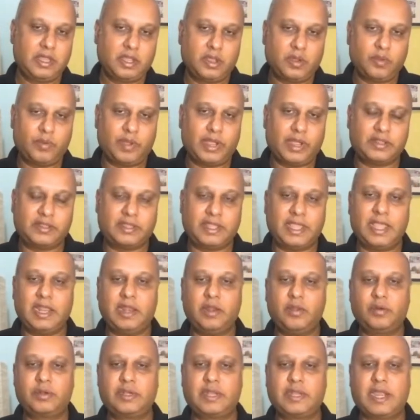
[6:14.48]
where they
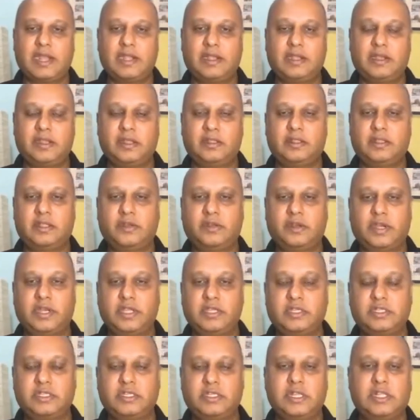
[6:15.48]
looked at the
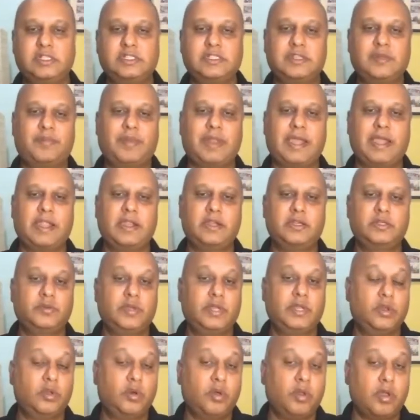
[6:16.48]
traditional suppliers who
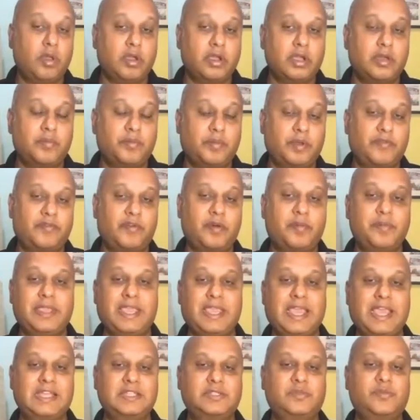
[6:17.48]
are no longer performing
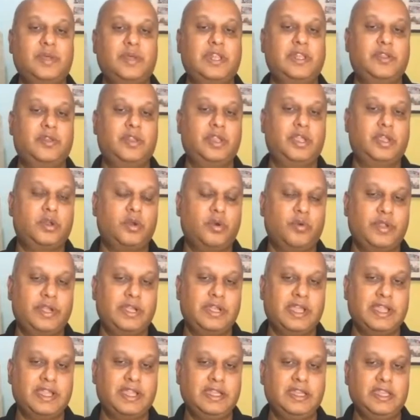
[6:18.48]
as well during
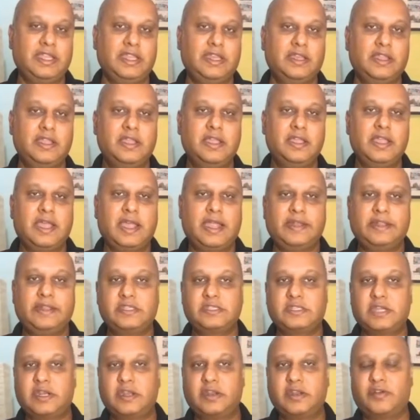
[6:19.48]
COVID-19, and they
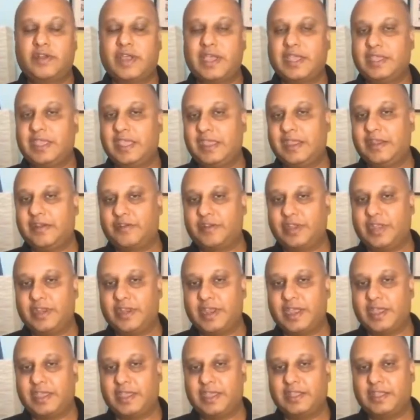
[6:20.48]
started ranking and
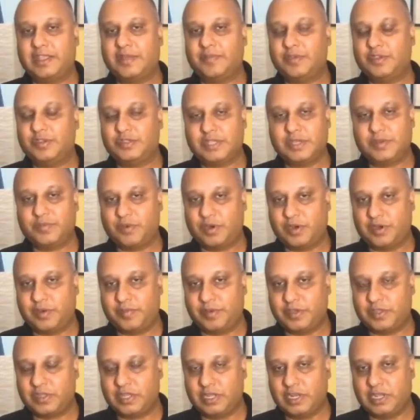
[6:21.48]
re-ranking them using
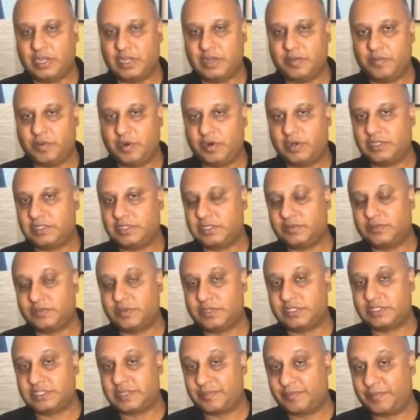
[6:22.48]
machine learning models and were
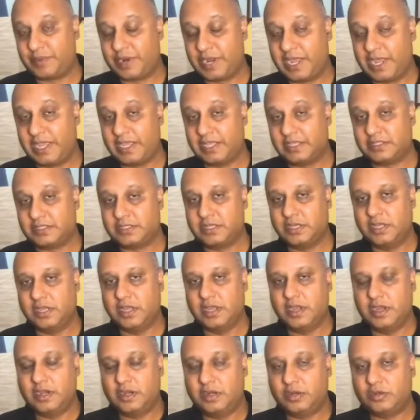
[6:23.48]
surprised
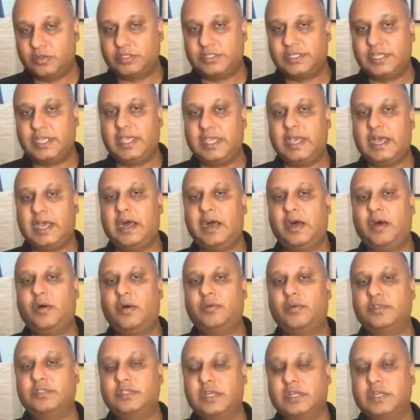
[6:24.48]
to see
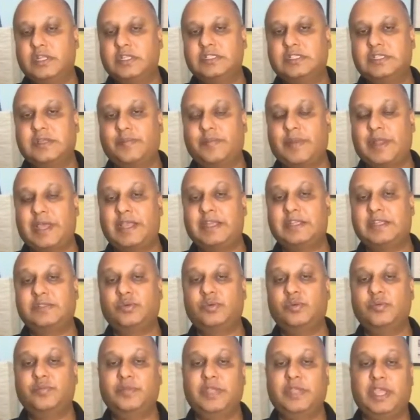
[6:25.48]
how certain suppliers
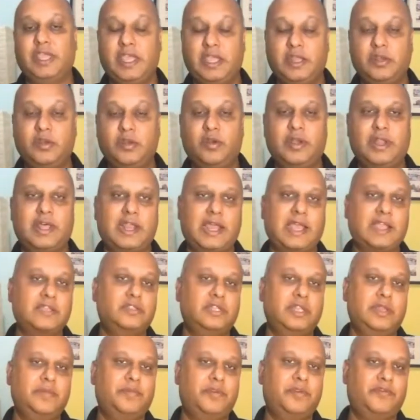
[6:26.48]
whom they ignored are
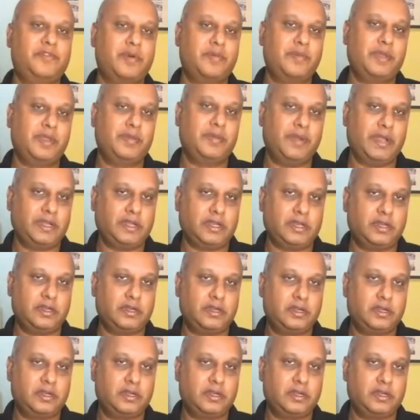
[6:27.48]
actually performing better.